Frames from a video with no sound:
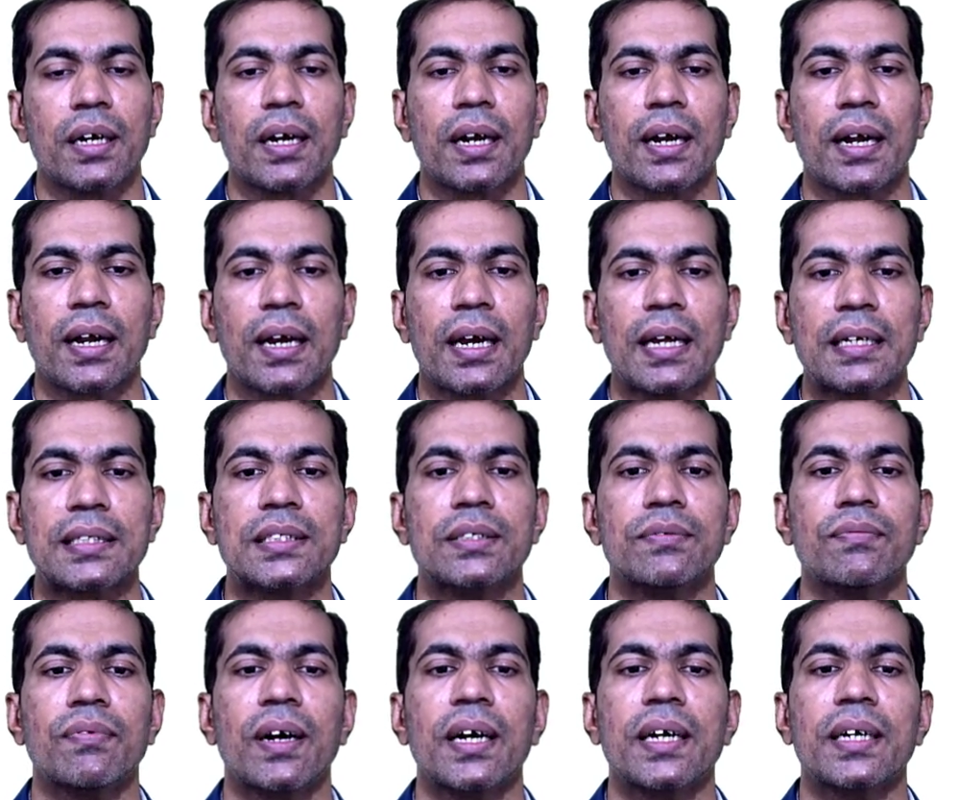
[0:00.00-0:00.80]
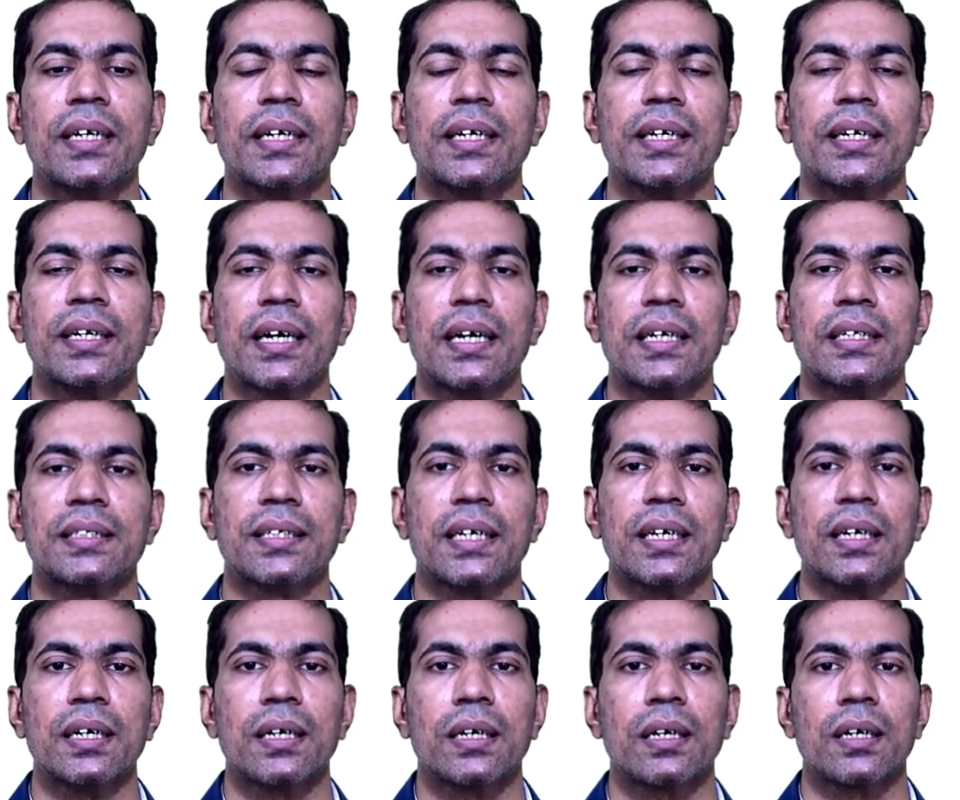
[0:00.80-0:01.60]
classify it as
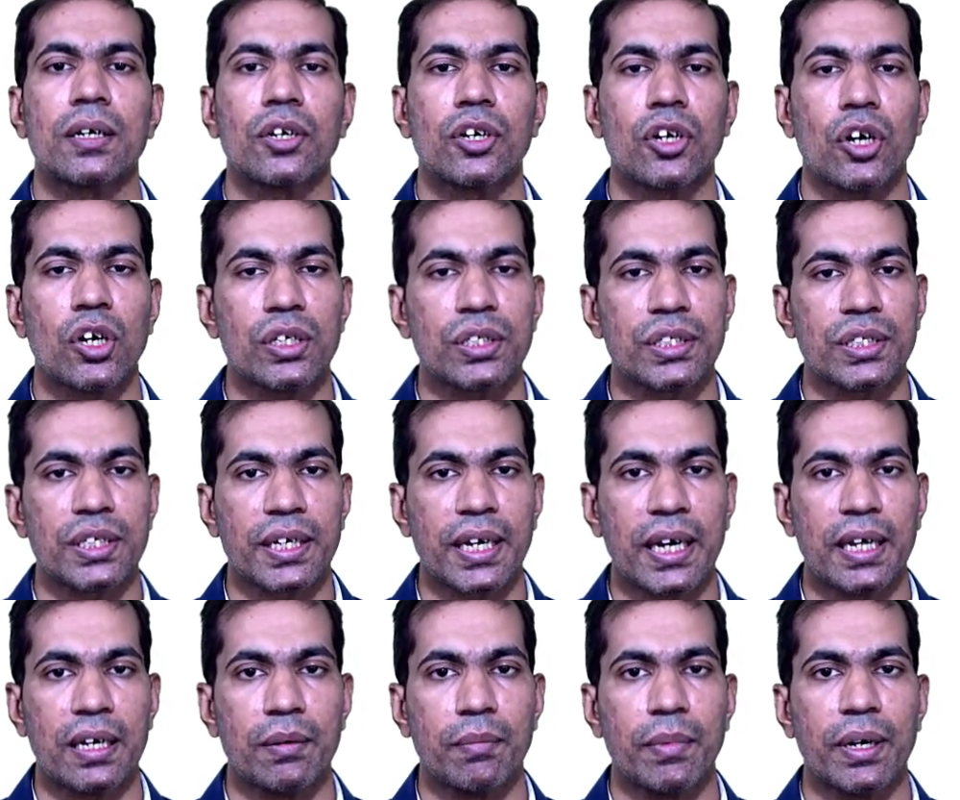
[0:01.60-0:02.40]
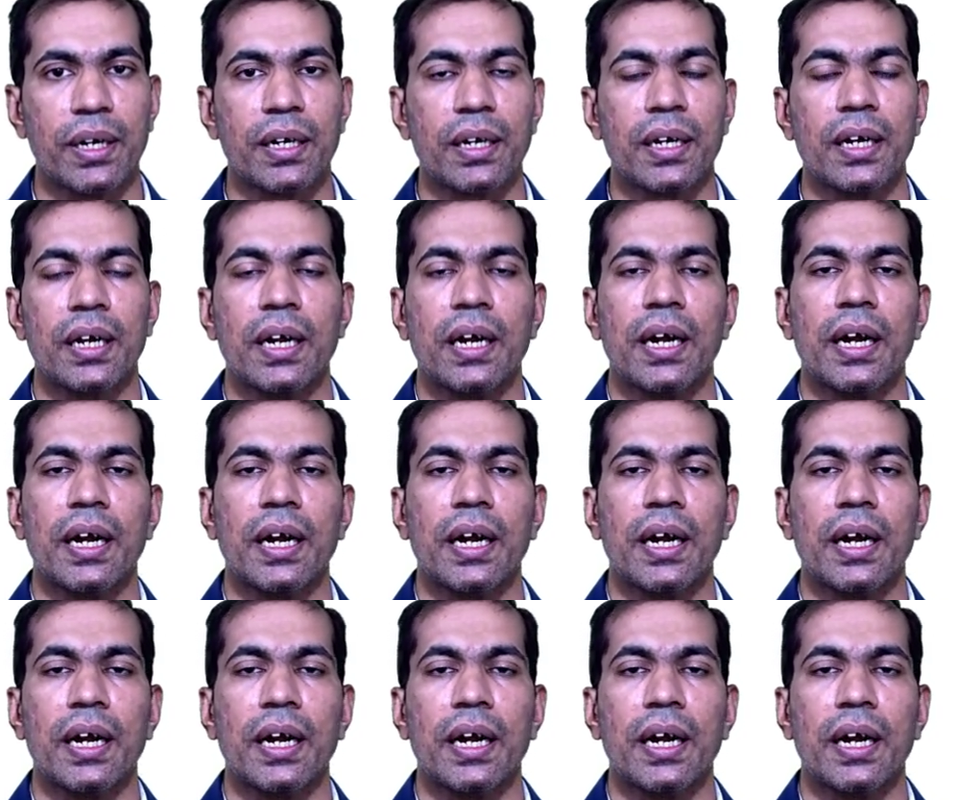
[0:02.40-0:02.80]
a toxic element,